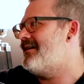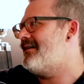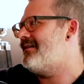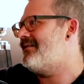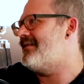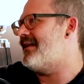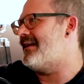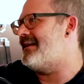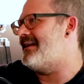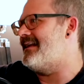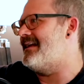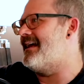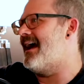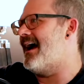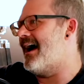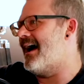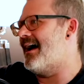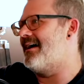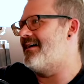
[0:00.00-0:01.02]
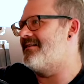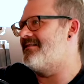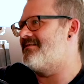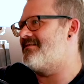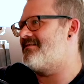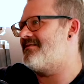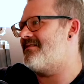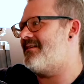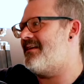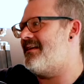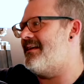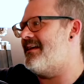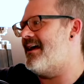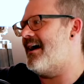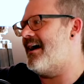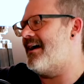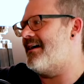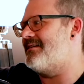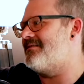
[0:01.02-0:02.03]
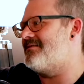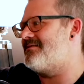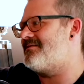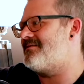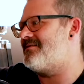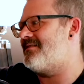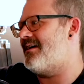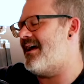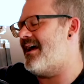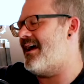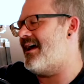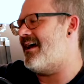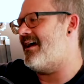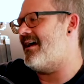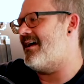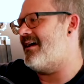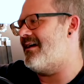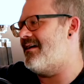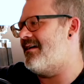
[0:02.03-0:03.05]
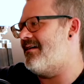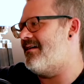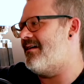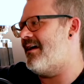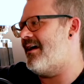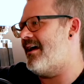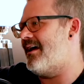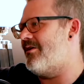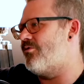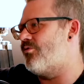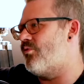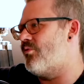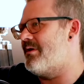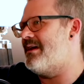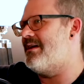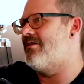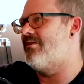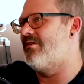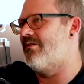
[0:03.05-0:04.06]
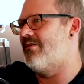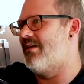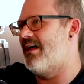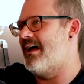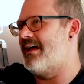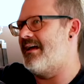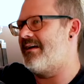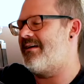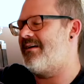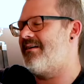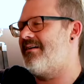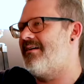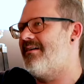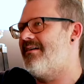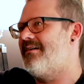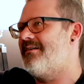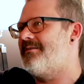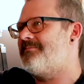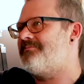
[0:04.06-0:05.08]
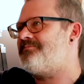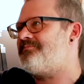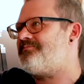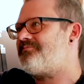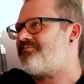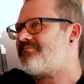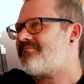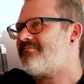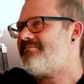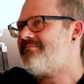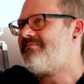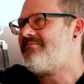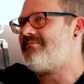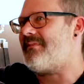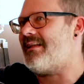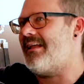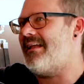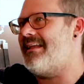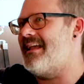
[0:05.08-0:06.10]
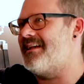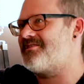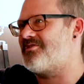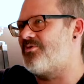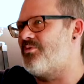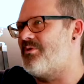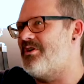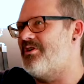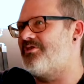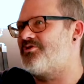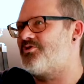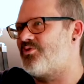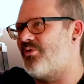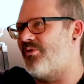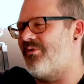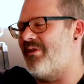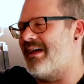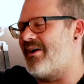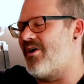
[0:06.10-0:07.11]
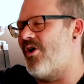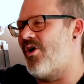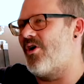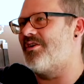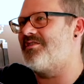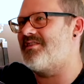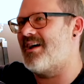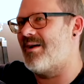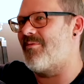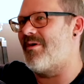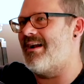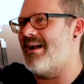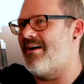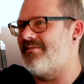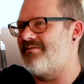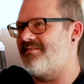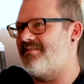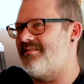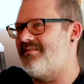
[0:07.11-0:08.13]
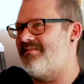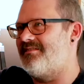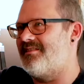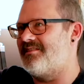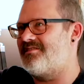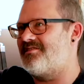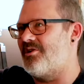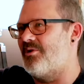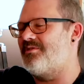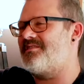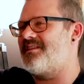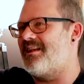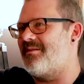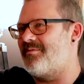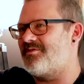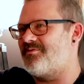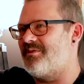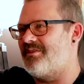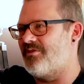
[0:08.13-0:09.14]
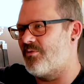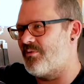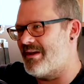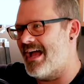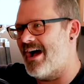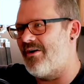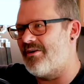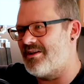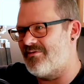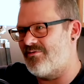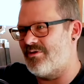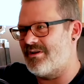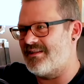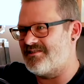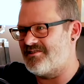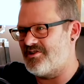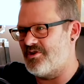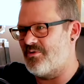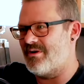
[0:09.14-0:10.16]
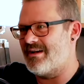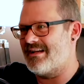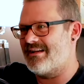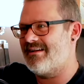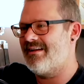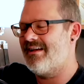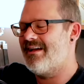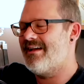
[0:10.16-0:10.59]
that he has he has a a real like he has a real tr- like hard time right now dissociating between the reality of what he's doing